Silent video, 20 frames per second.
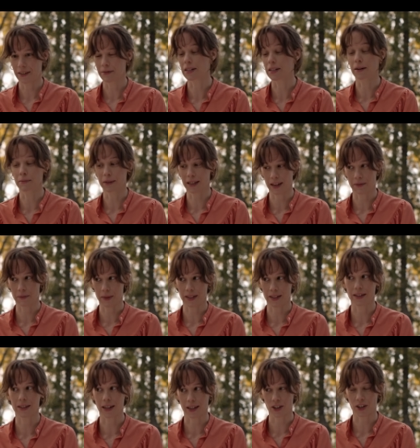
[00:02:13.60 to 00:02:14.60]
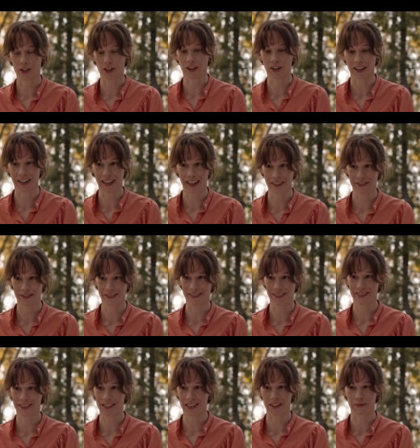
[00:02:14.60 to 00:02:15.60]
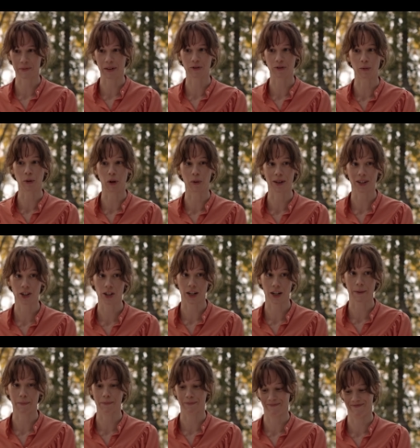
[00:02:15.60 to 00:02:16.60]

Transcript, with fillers: And Dom gave me a second shot at life, saved me from all my shame.